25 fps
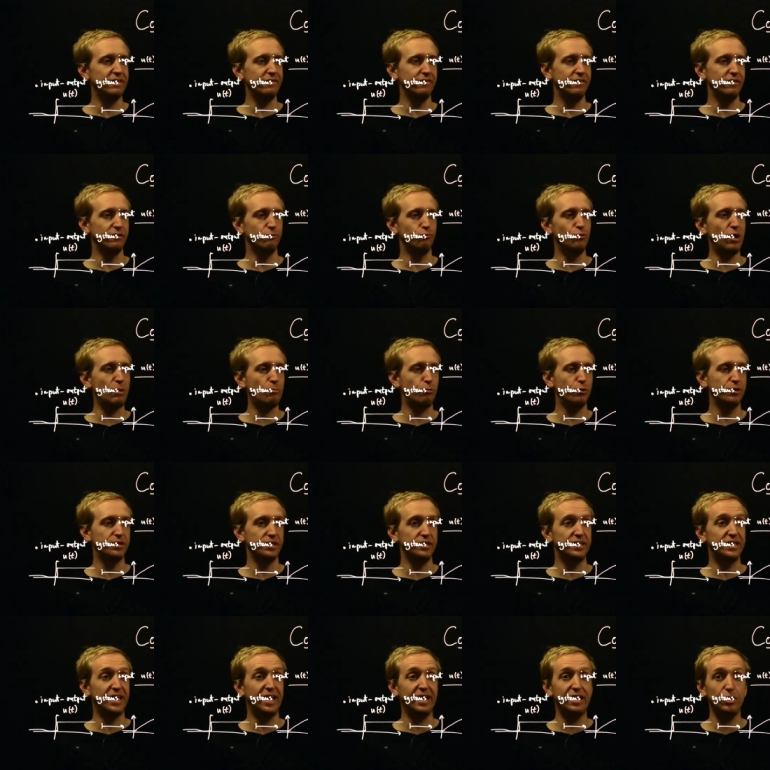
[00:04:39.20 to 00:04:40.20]
the
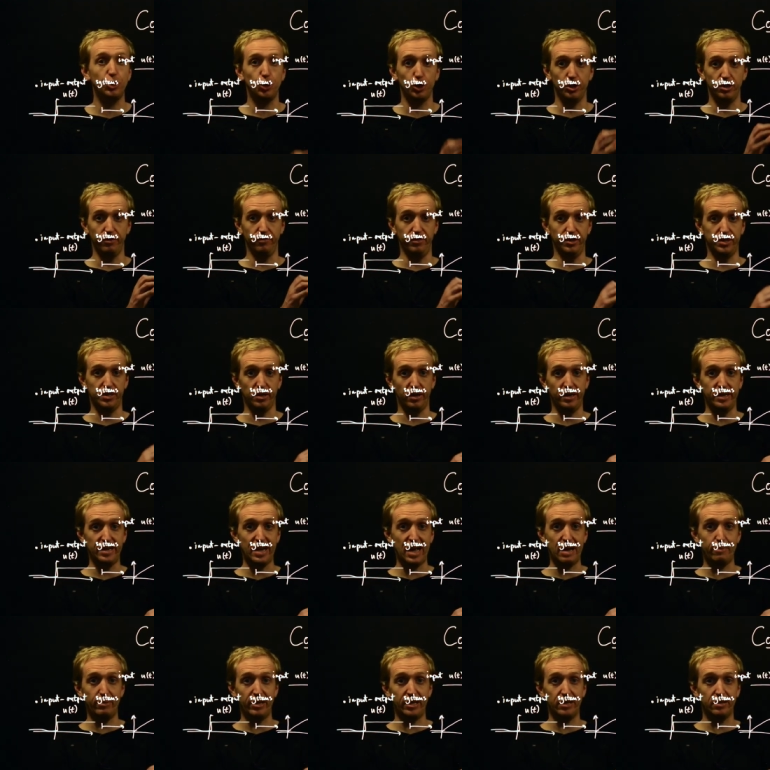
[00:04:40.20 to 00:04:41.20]
representation of the
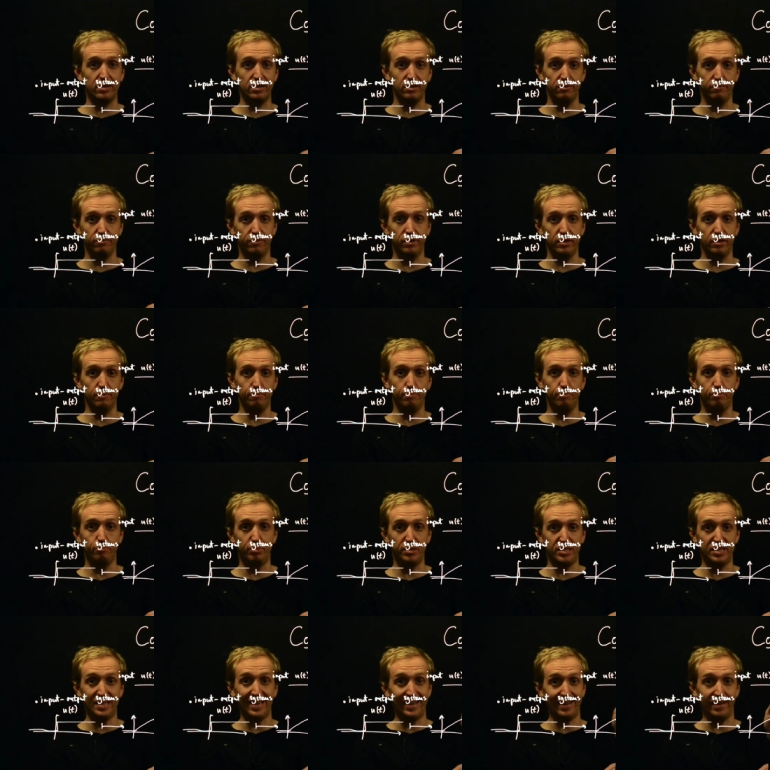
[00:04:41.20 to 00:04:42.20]
dynamics of the
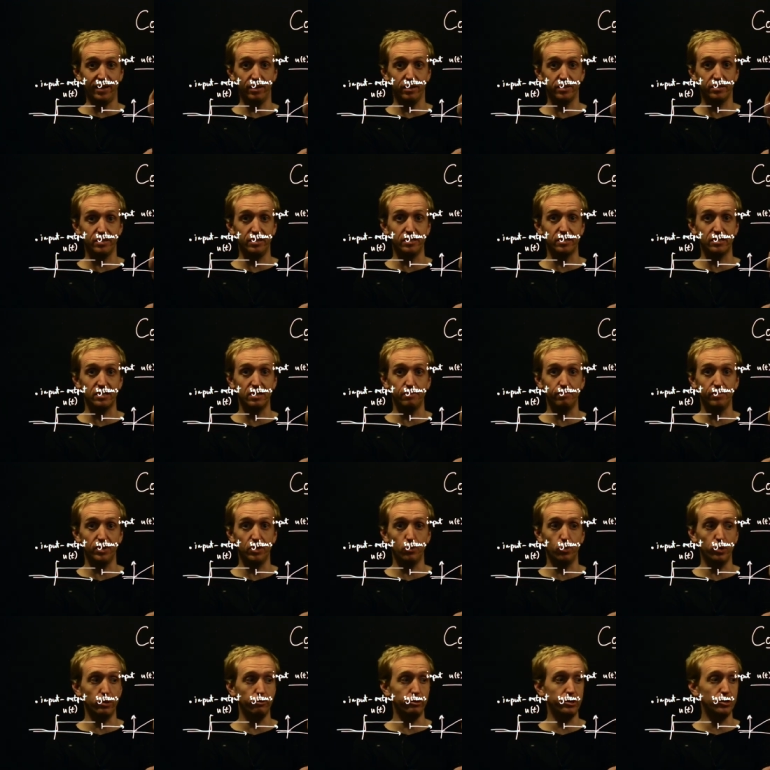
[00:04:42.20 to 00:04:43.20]
particular system
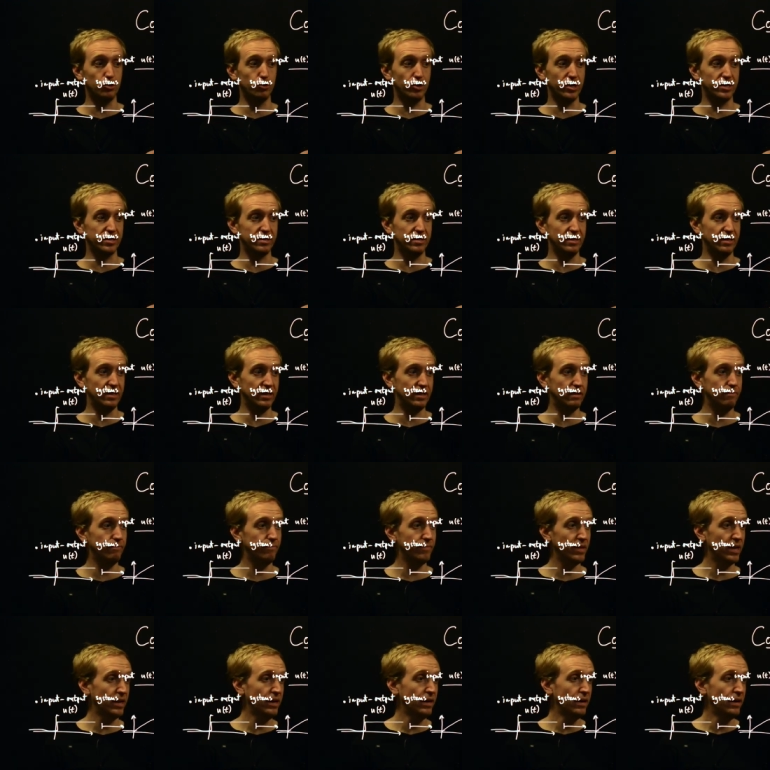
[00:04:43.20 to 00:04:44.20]
that we're interested in.
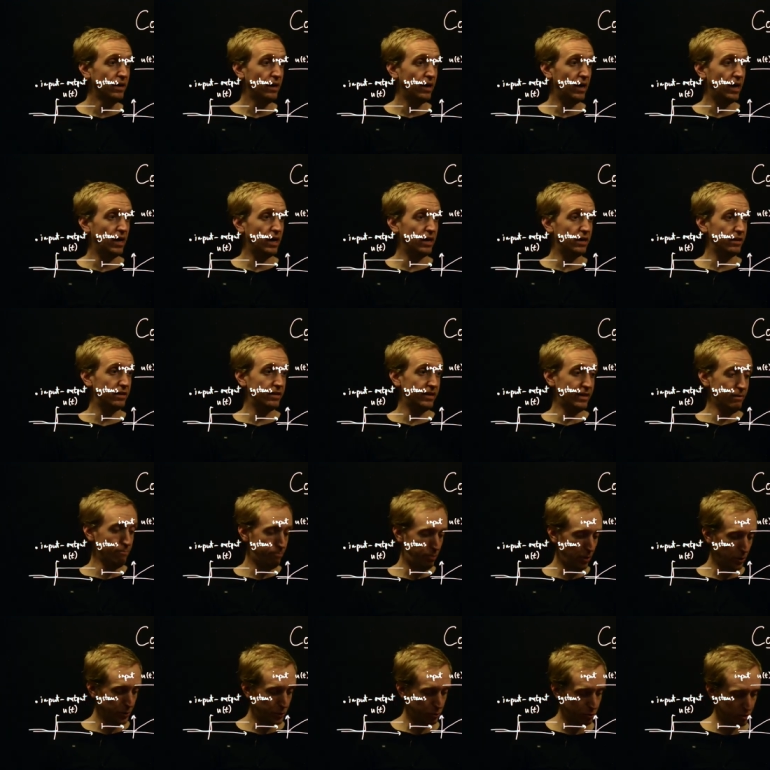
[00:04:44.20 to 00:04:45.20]
Uh,
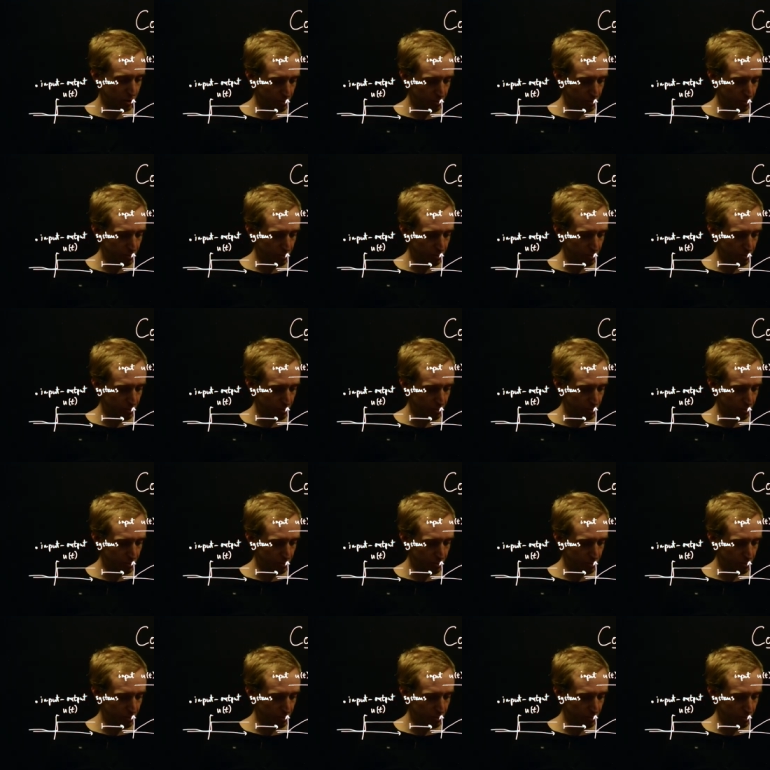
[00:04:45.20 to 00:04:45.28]
impulse